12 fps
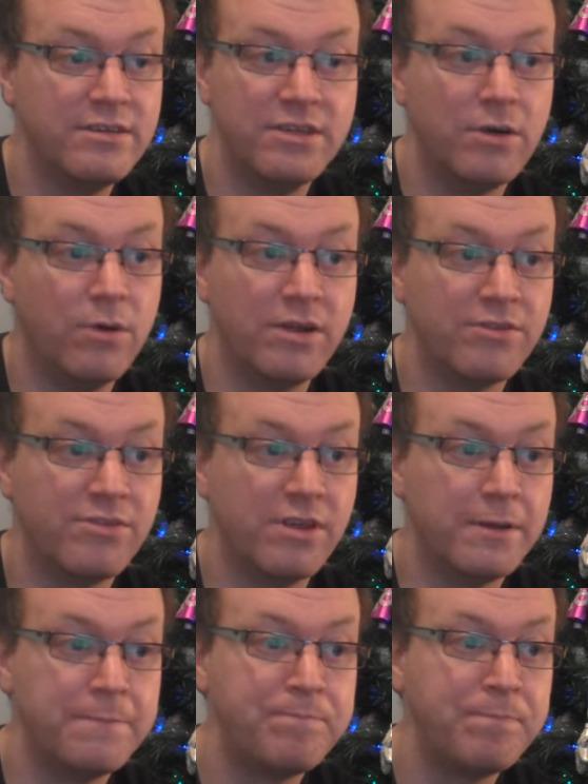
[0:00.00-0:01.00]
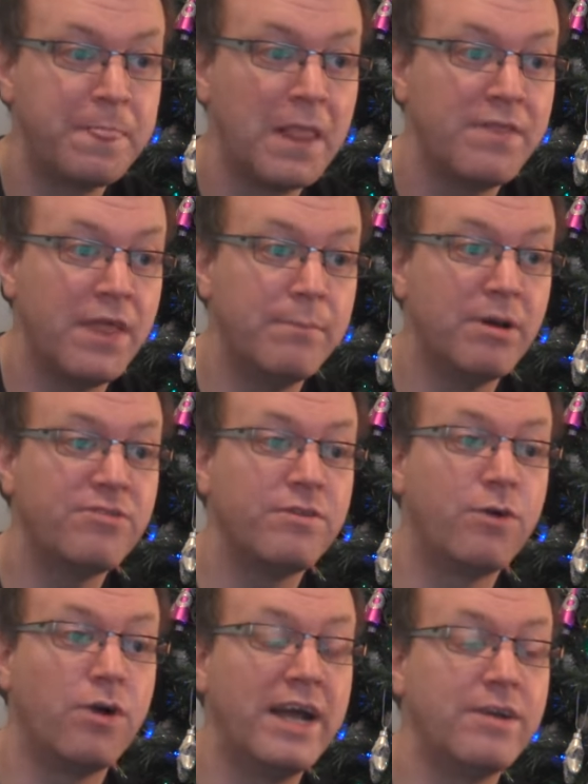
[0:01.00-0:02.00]
No answer. They must
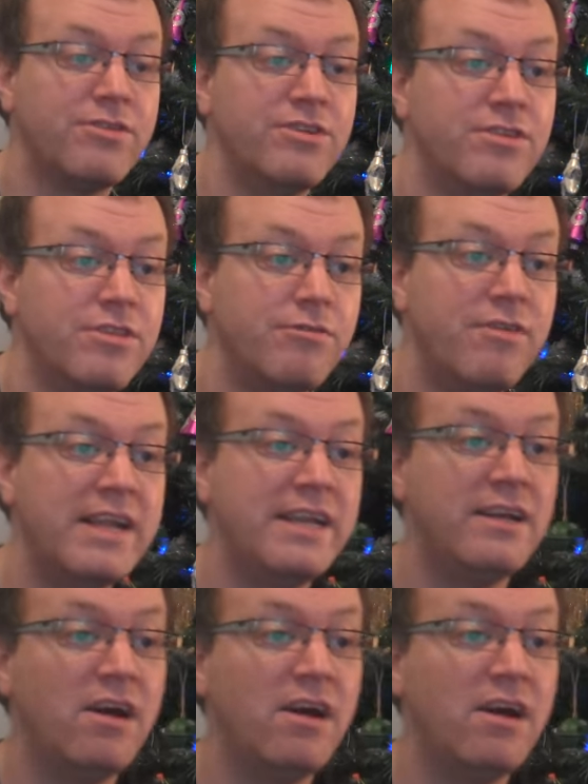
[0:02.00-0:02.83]
have gone out into the rainy